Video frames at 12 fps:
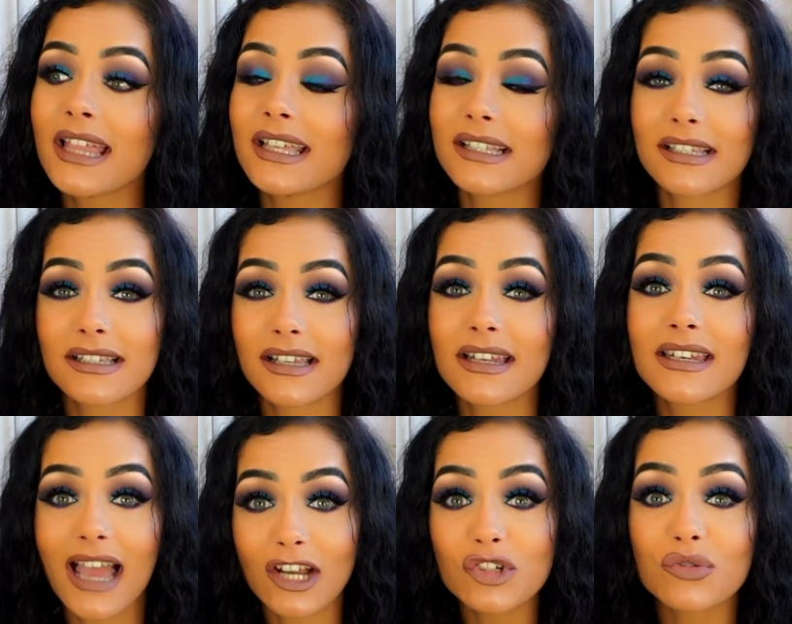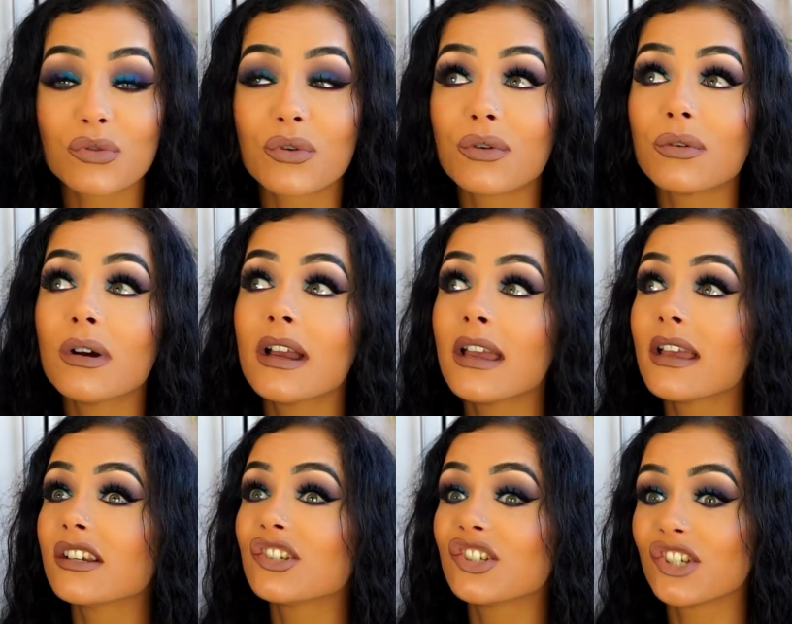This is a natural
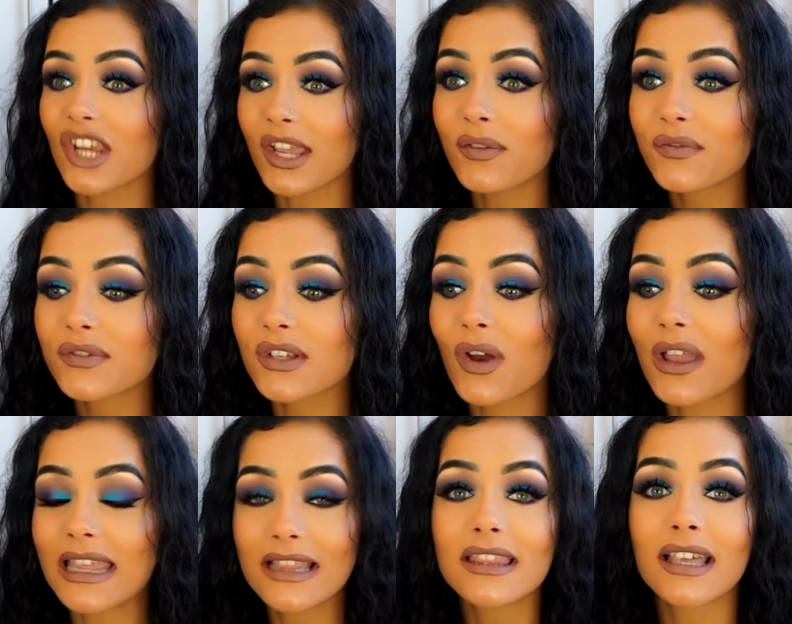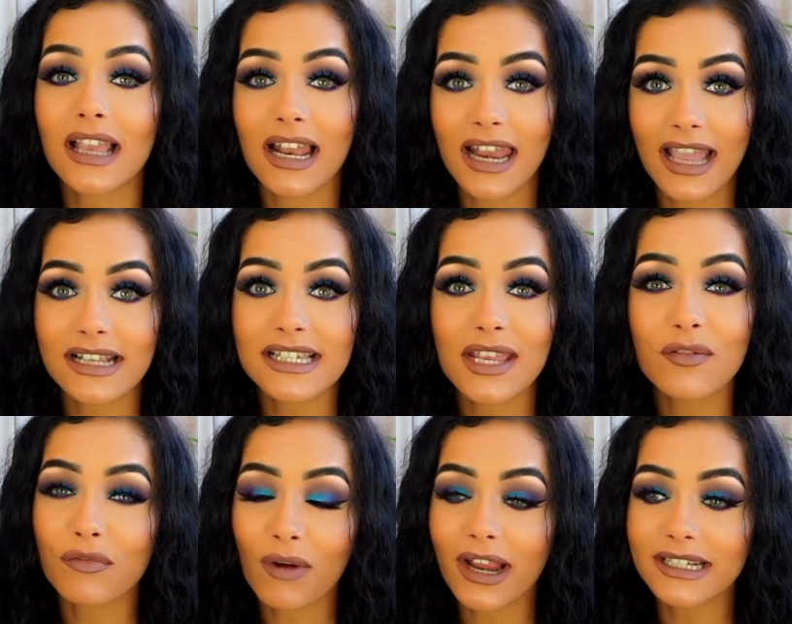shift in the collective
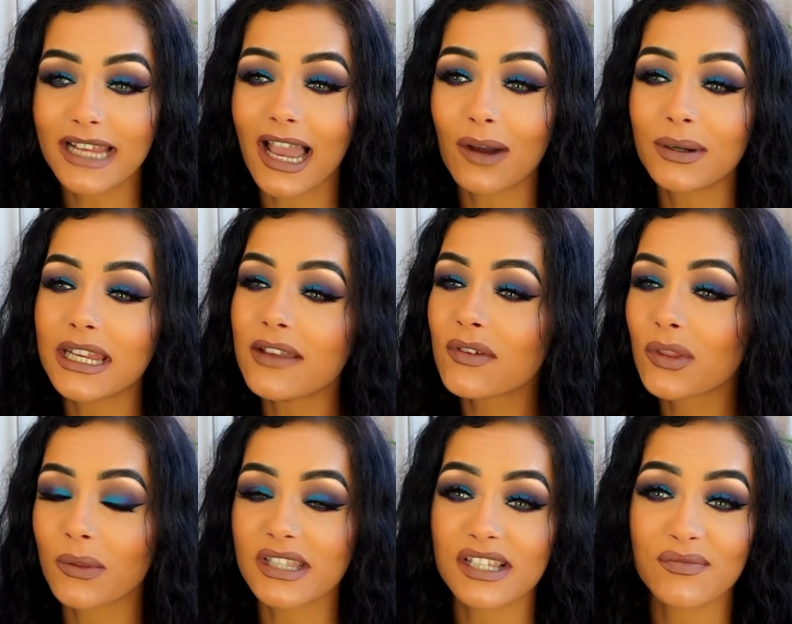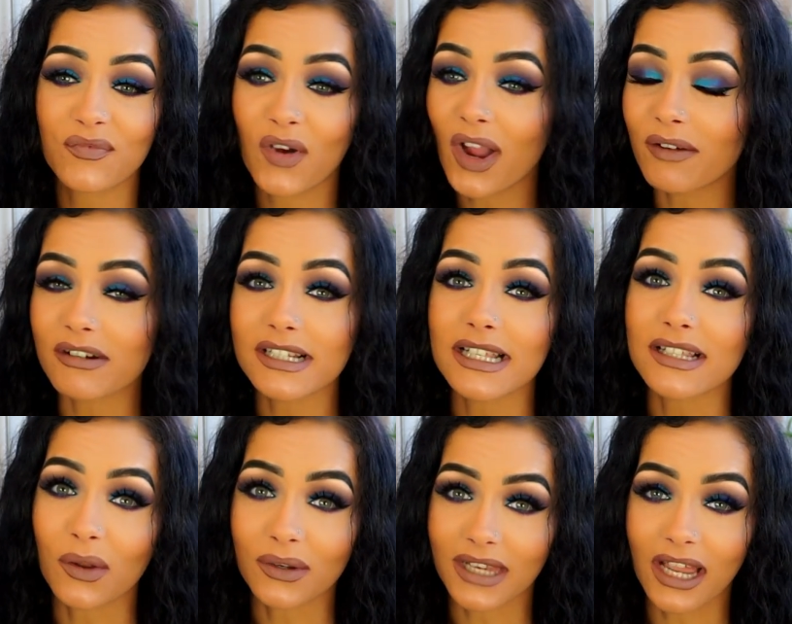right now. And even though this virus is
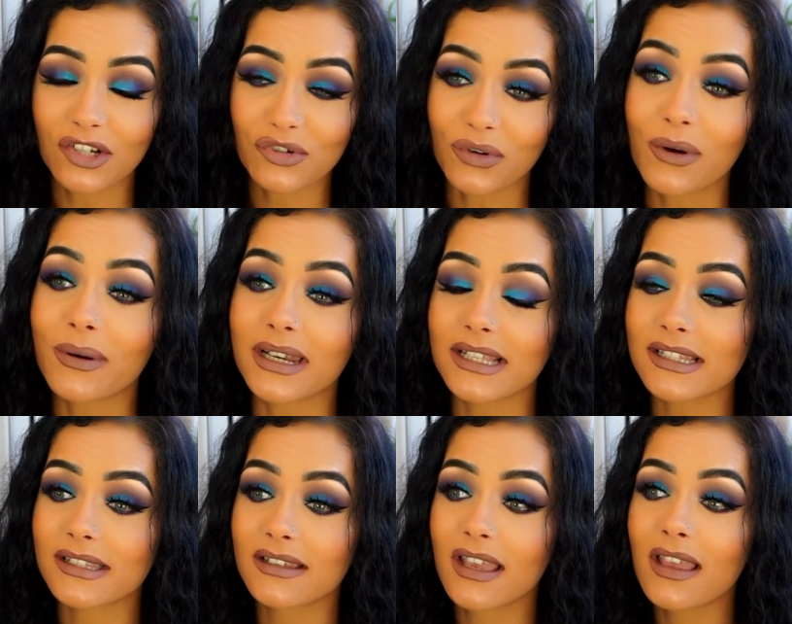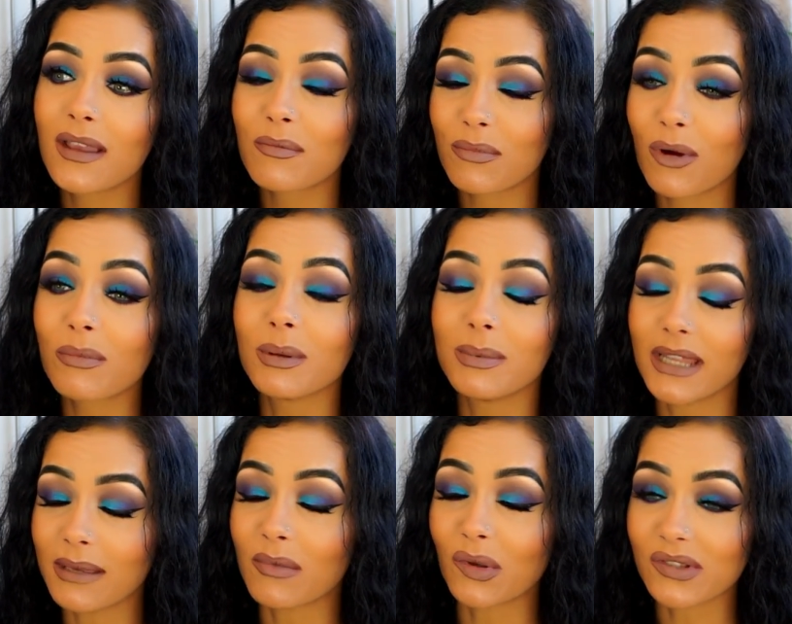not natural and it's
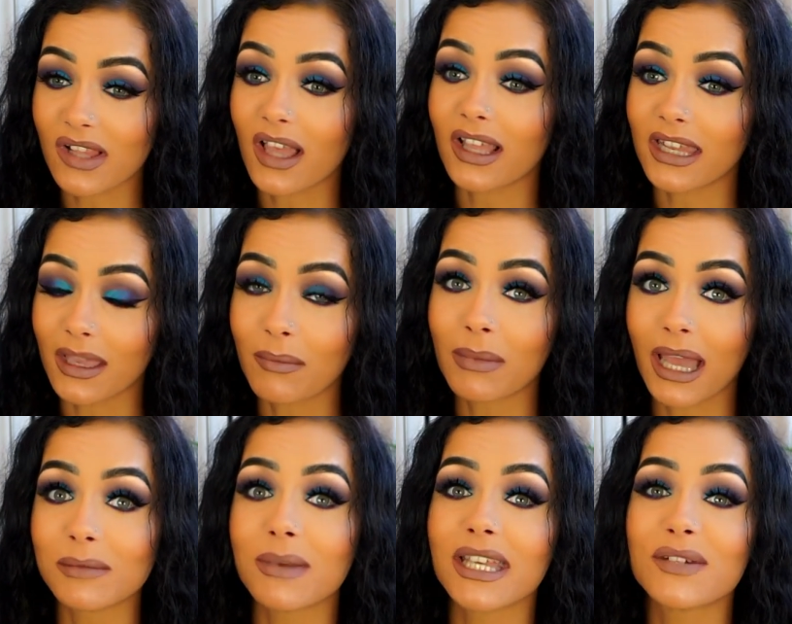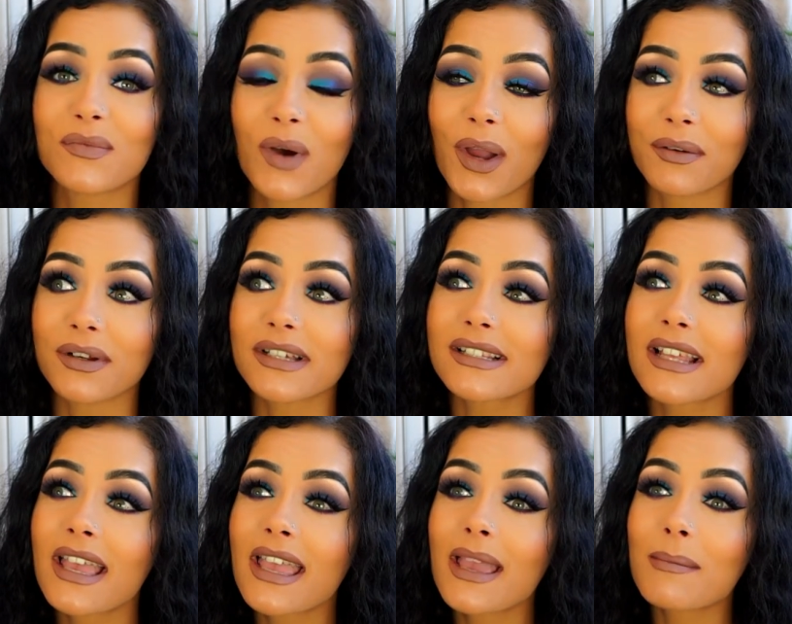probably most likely a man-made virus,
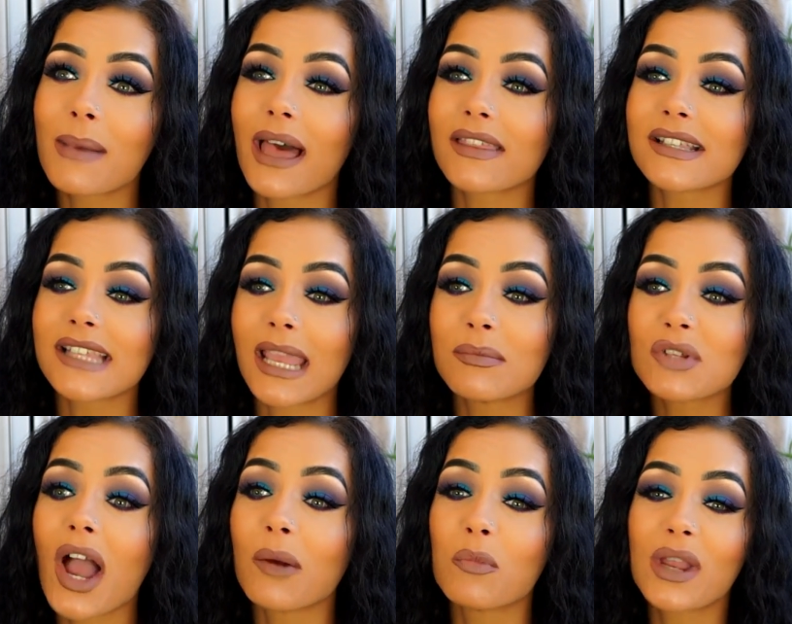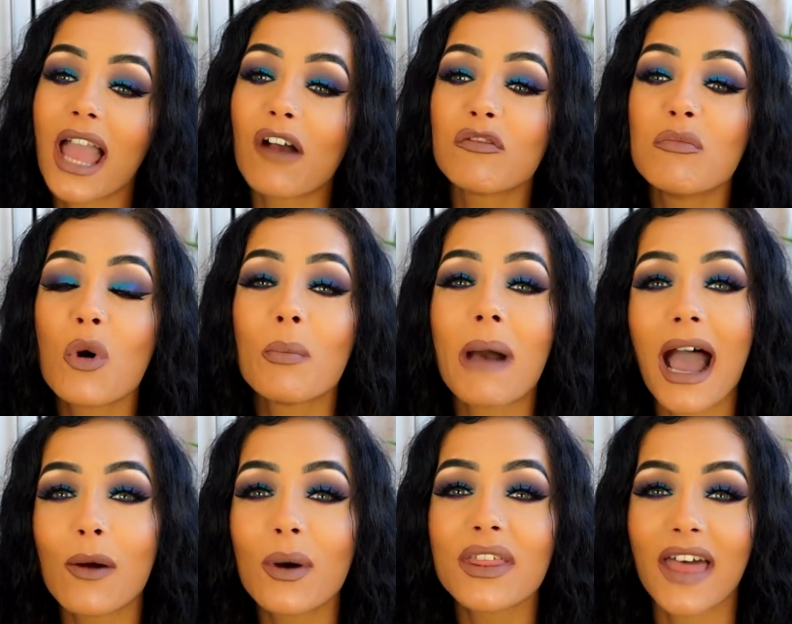but at the same time, we have more
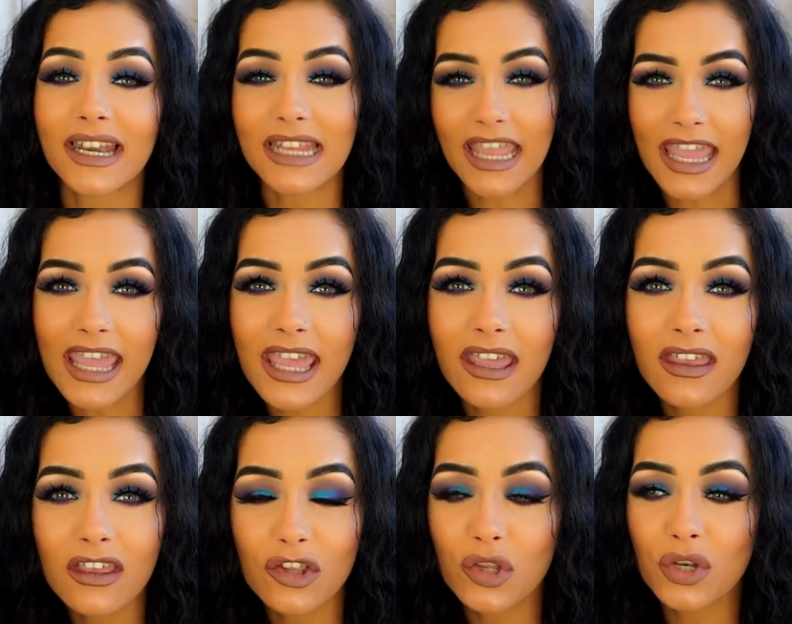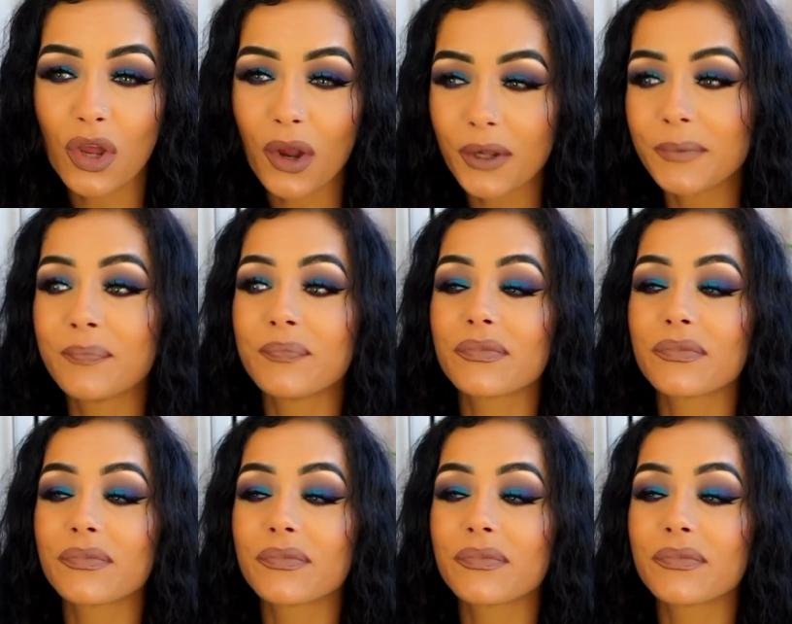power than it, you know?